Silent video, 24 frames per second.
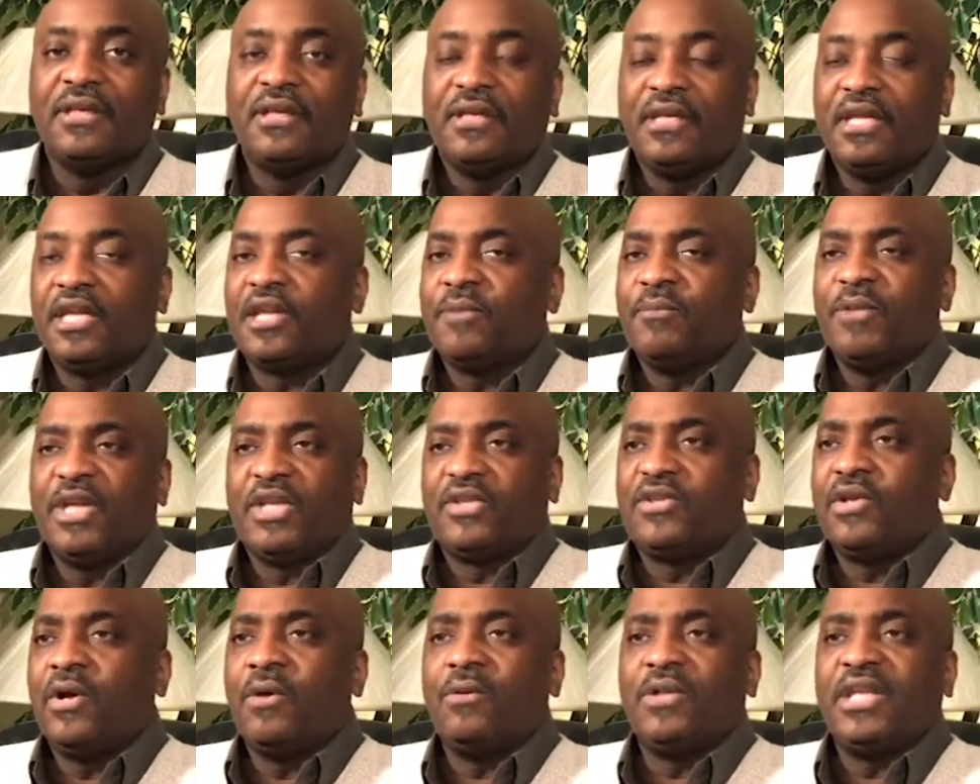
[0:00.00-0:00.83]
It can be a
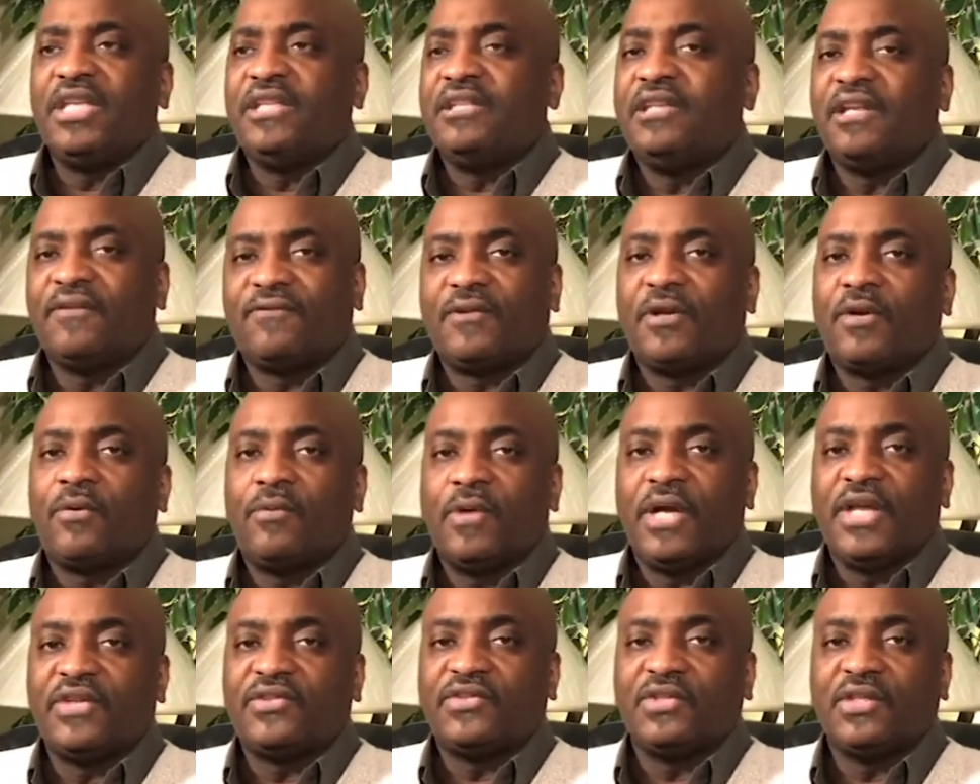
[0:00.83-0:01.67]
totally different
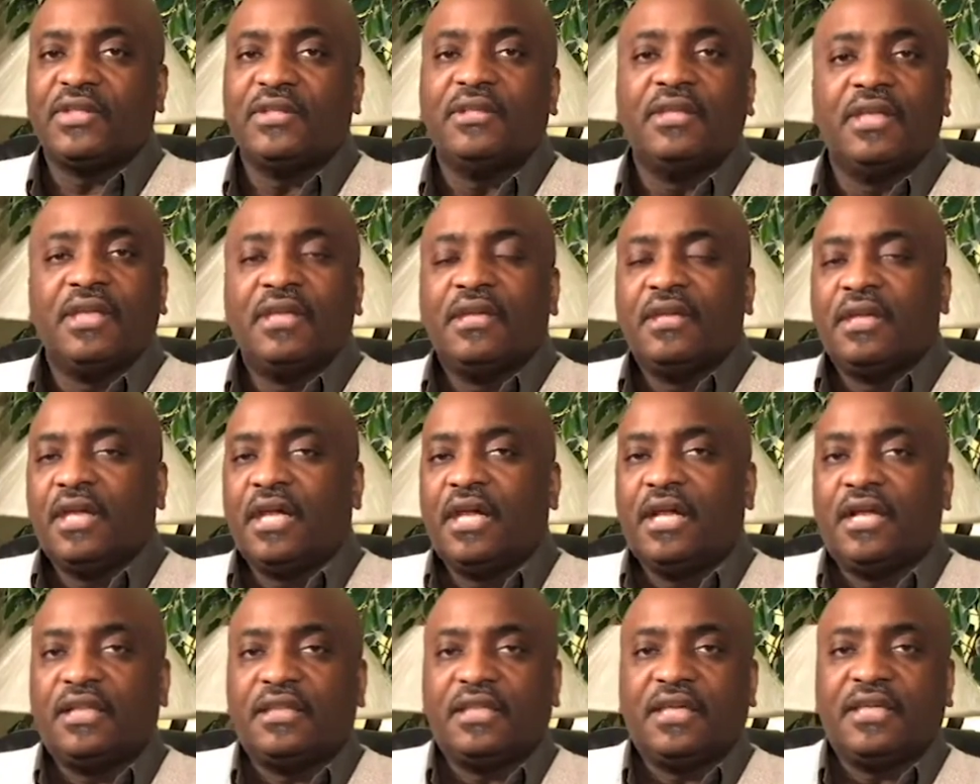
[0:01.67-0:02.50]
question
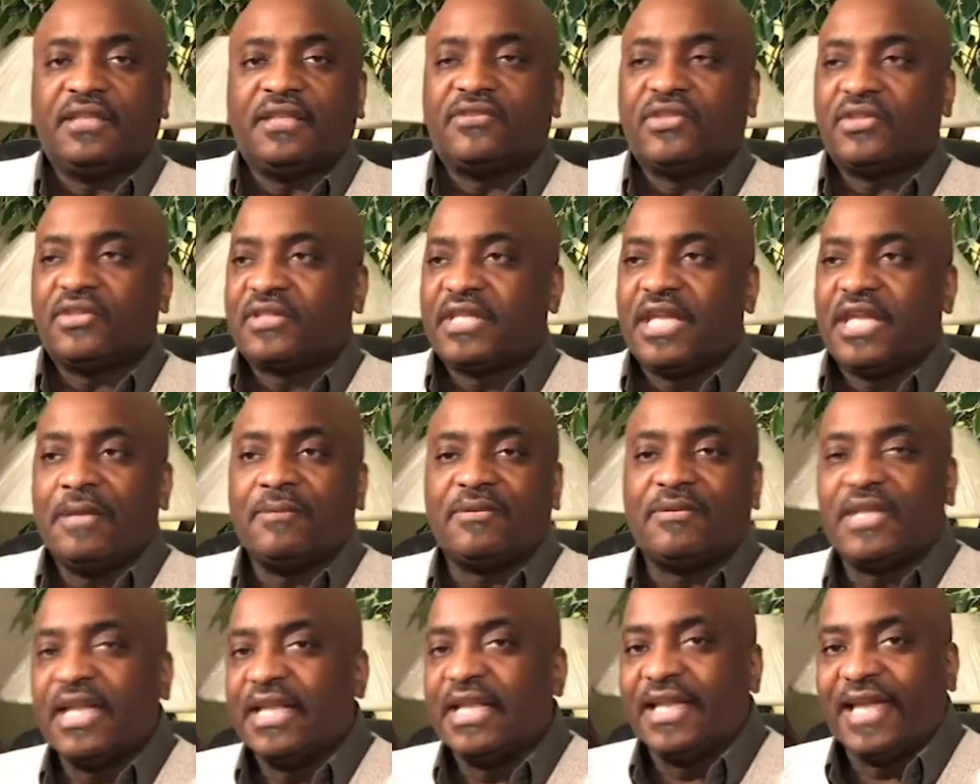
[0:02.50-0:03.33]
that just keeps
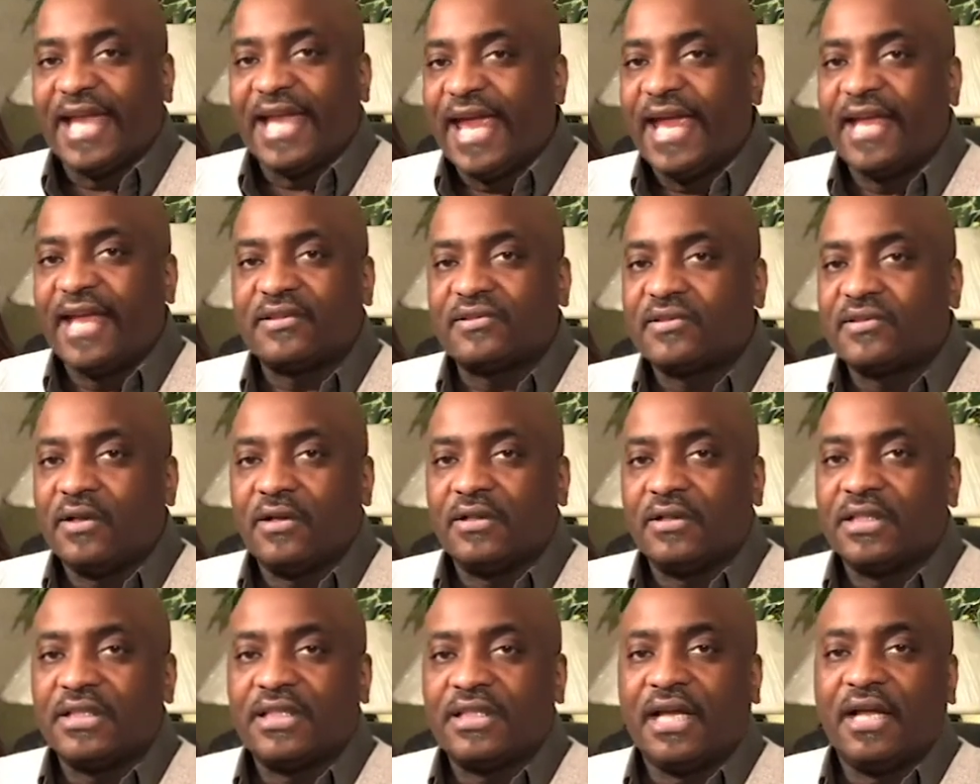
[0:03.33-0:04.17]
getting asked all
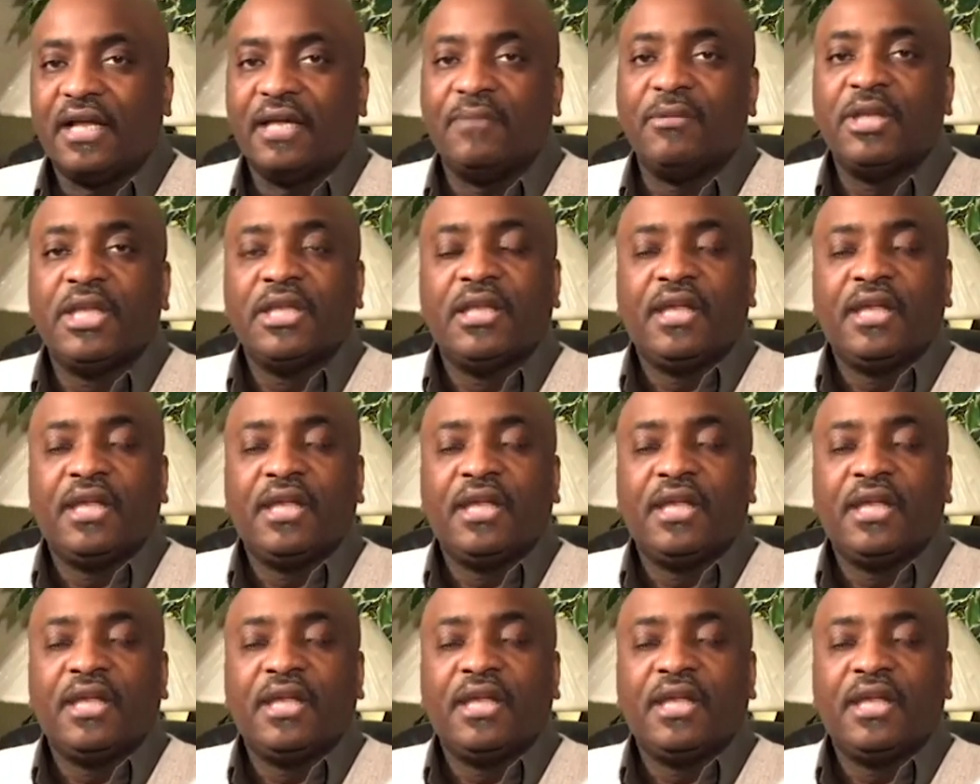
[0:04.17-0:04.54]
the time.